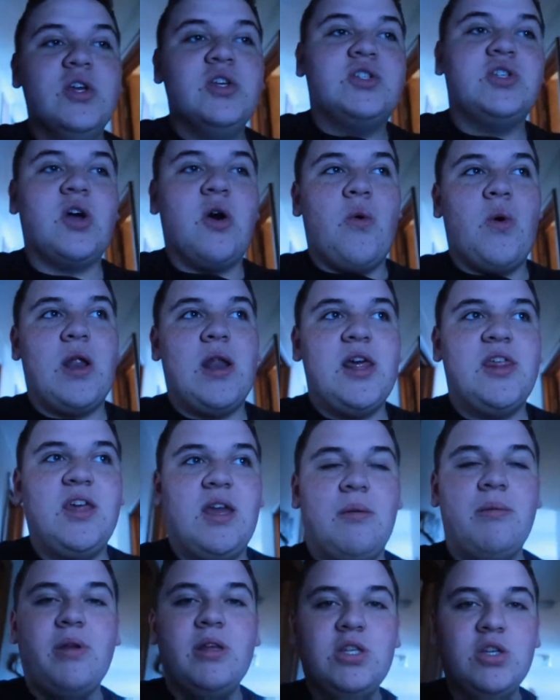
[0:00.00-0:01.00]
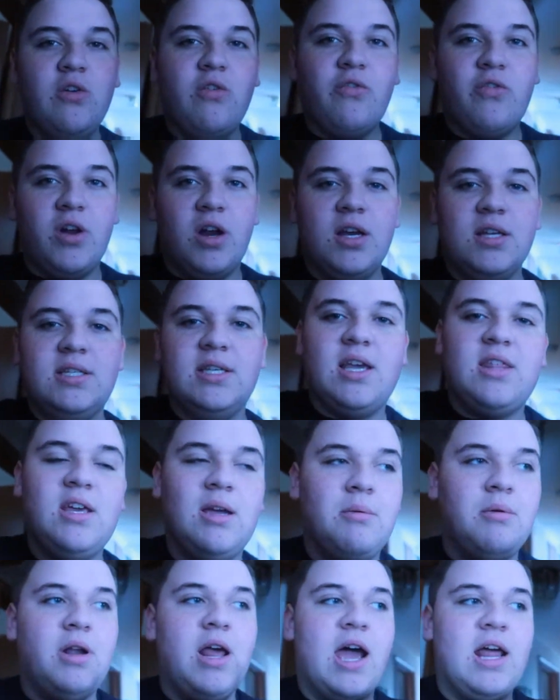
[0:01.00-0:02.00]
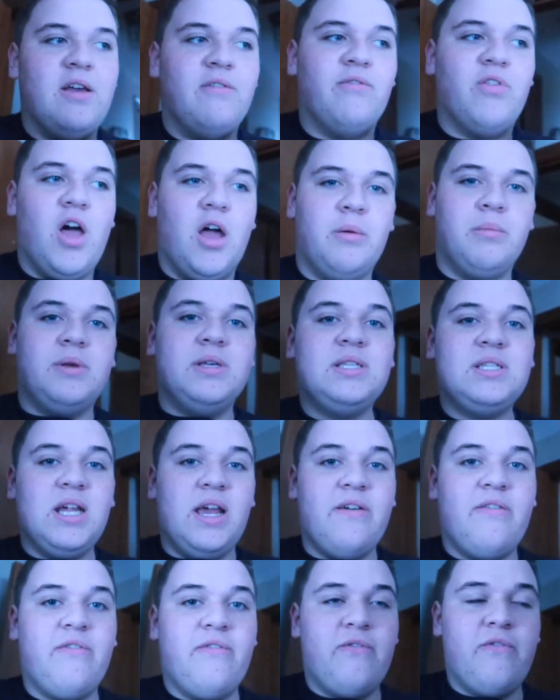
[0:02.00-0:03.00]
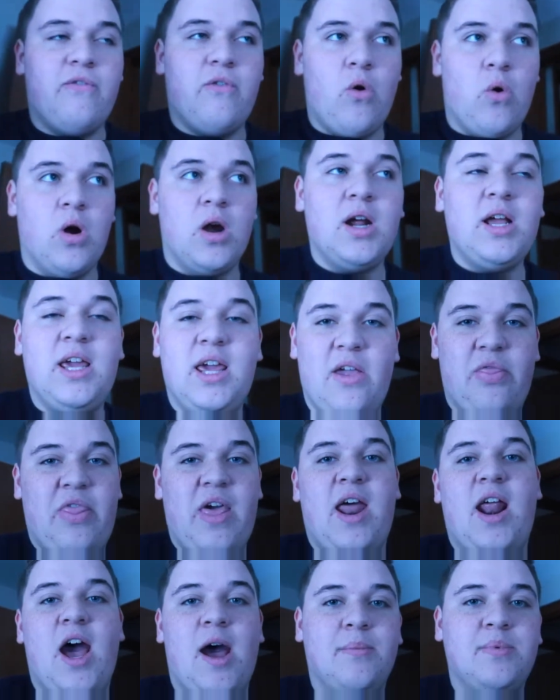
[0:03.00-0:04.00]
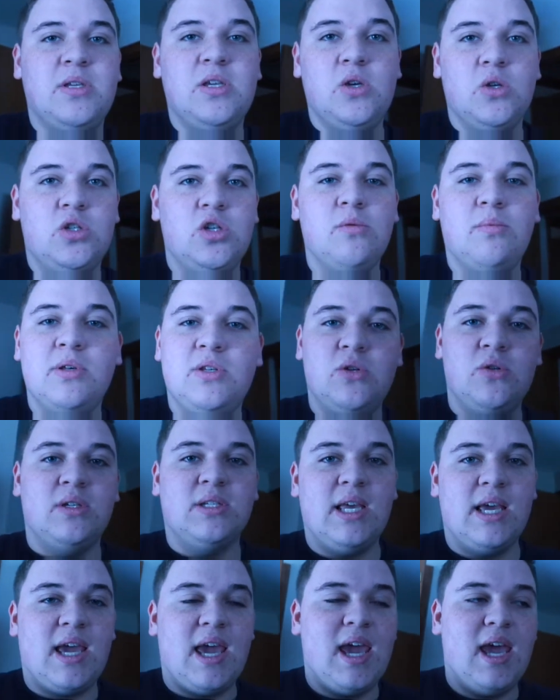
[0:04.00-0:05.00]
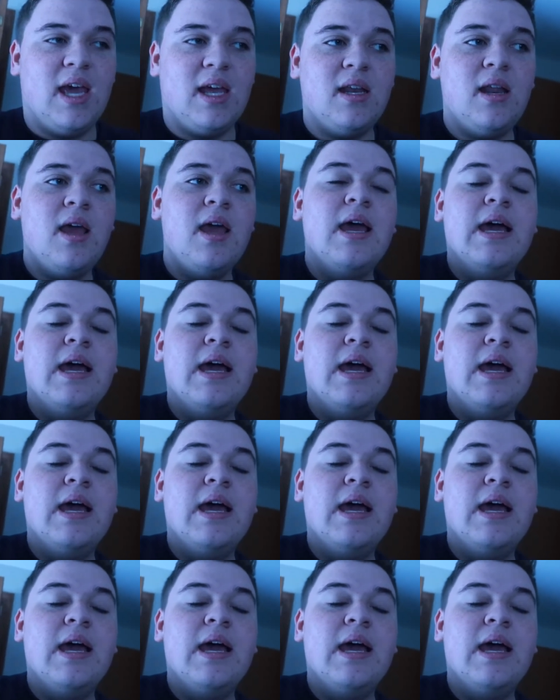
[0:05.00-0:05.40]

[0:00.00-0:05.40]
So what I think I'm going to do first, I think I'm going to edit Vlogmas Day 4, get that up to YouTube as soon as I can.